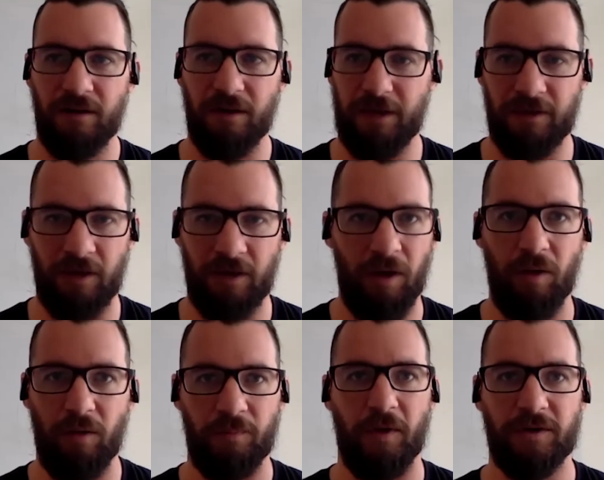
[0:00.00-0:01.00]
like the
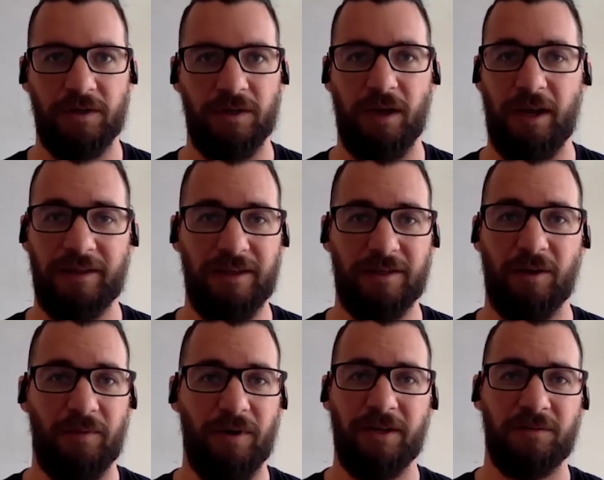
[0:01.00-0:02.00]
whole box and like this
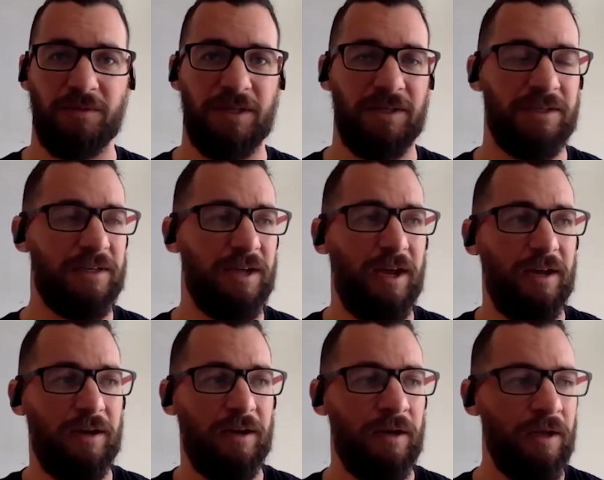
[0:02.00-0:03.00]
operation was insane.
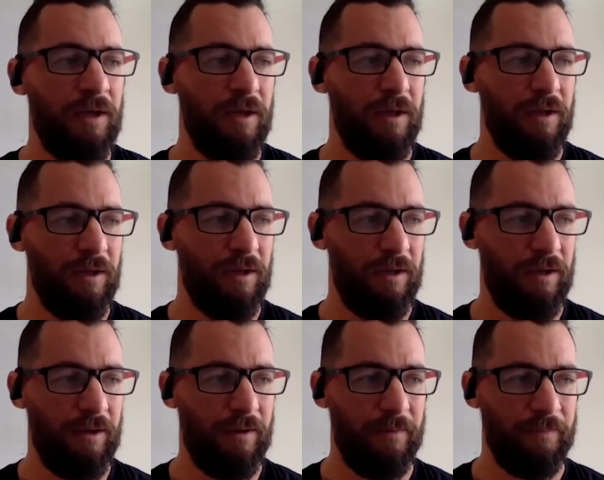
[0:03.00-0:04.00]
And
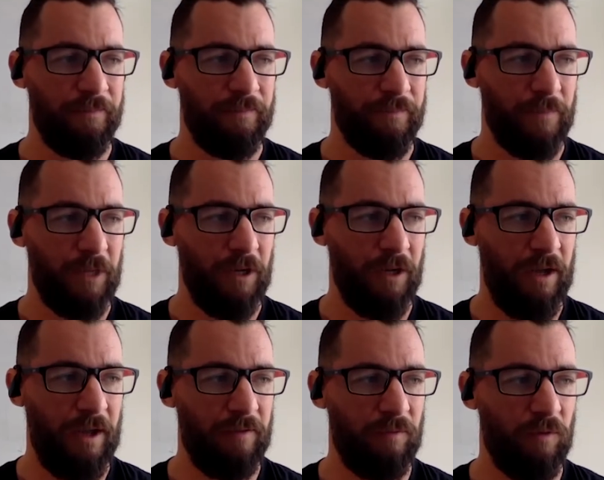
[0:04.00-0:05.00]
um, I
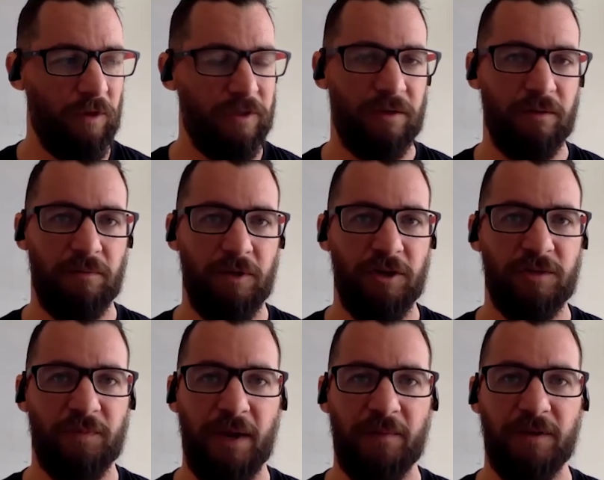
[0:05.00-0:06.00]
hadn't worked in
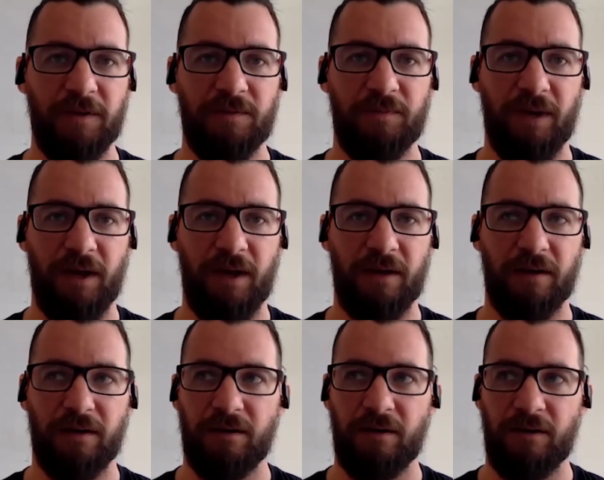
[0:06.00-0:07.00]
newspapers, but
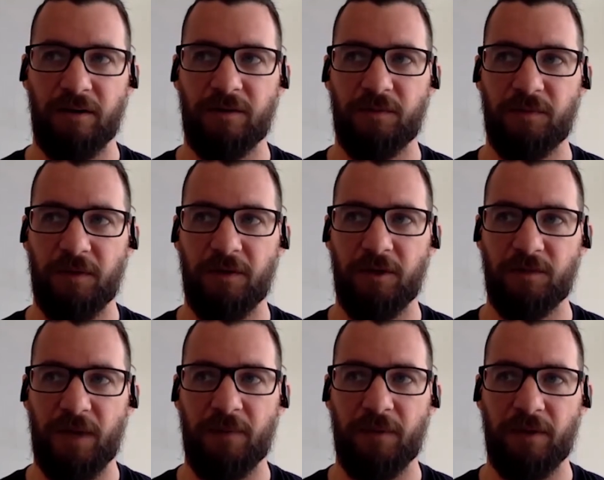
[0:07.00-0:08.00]
news the
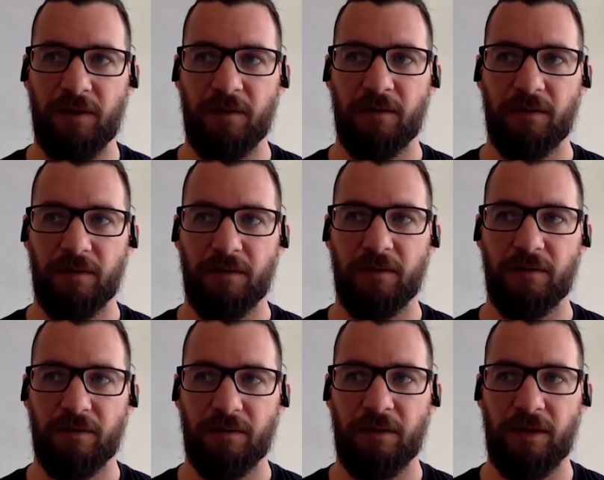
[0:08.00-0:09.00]
newspaper
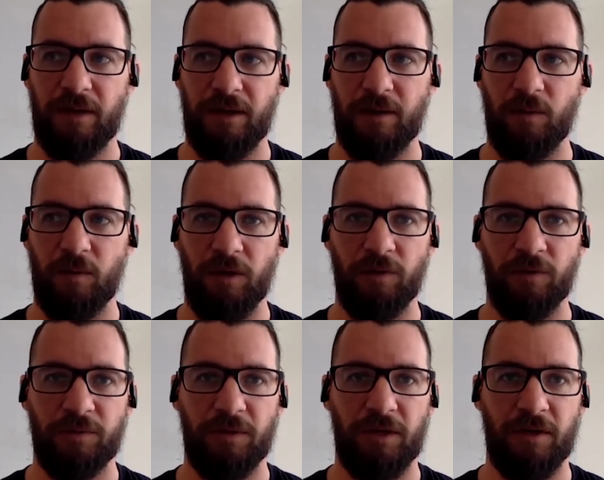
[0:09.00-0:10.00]
uh, world
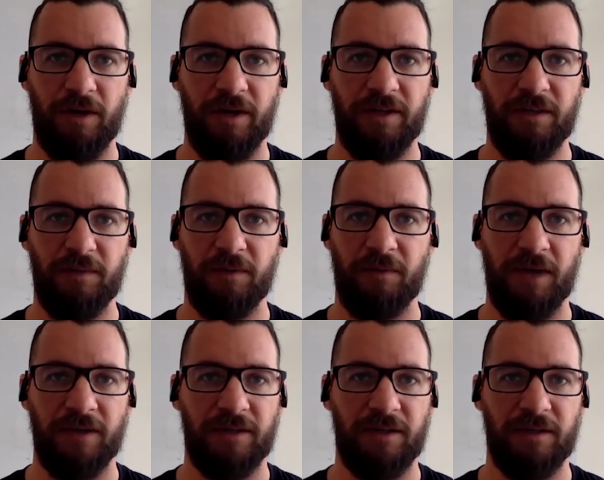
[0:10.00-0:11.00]
was pretty crazy, but
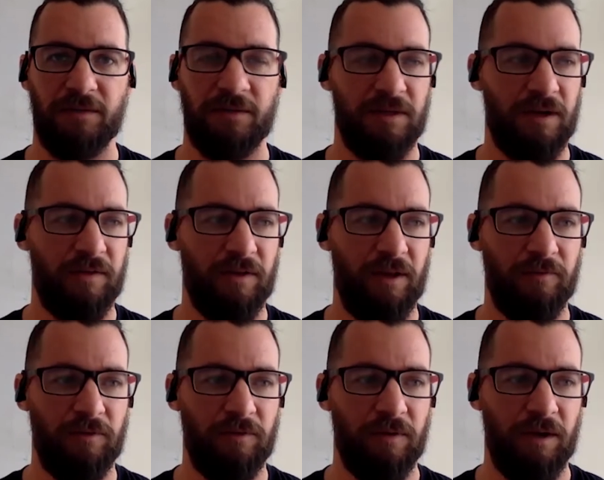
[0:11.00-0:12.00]
magazines was another
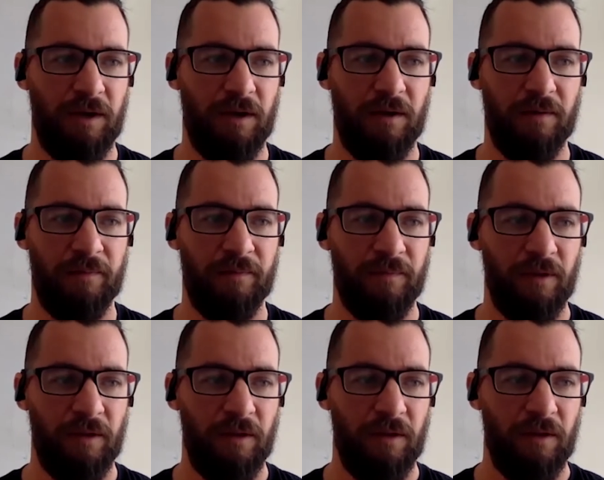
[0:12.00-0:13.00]
level. Um,
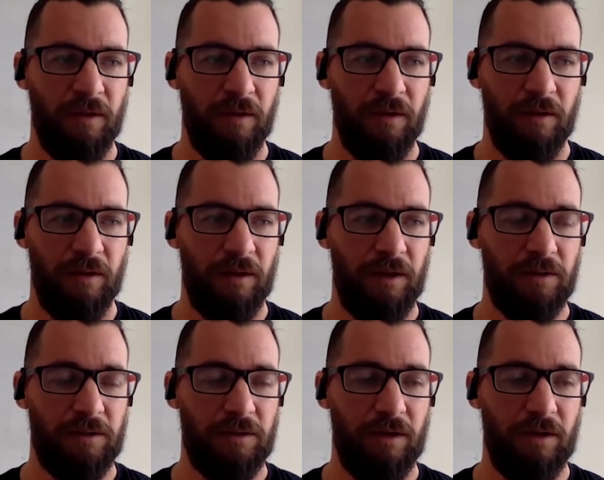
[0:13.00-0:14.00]
and
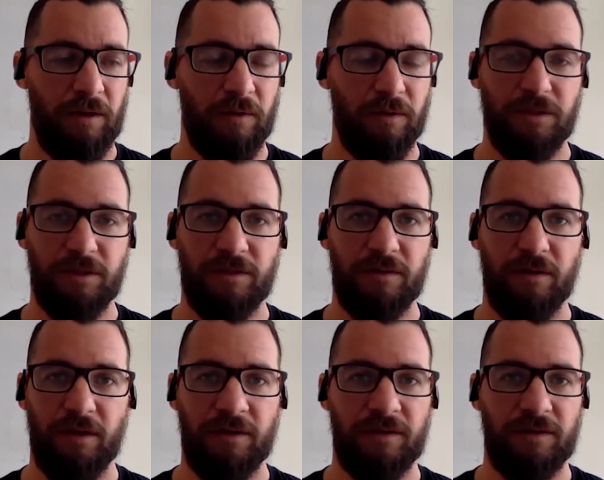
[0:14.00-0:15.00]
so it was just
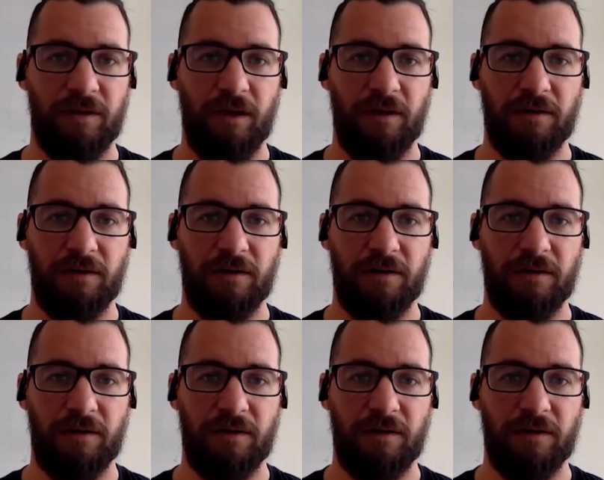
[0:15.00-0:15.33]
exciting